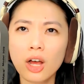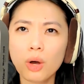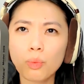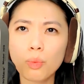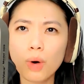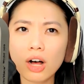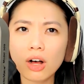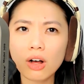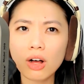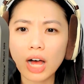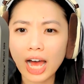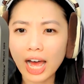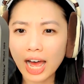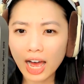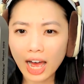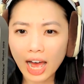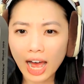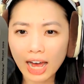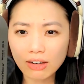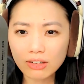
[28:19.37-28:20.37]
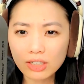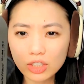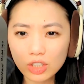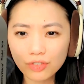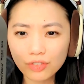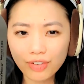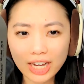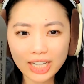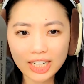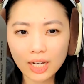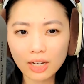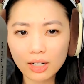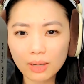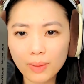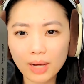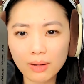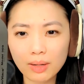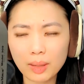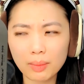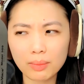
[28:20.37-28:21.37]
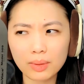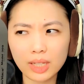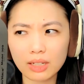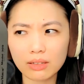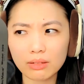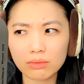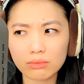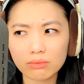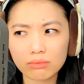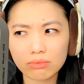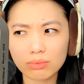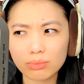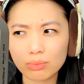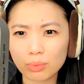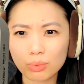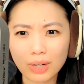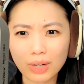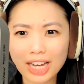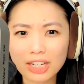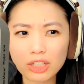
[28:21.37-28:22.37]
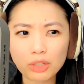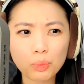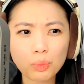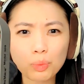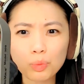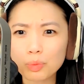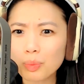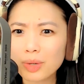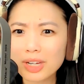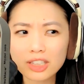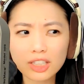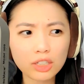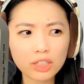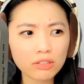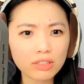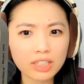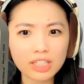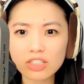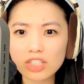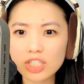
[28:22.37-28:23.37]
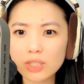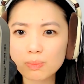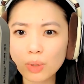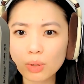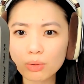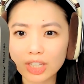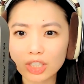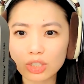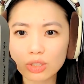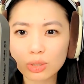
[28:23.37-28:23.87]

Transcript: well h- how did you find out about me i'm like i we literally just spoke like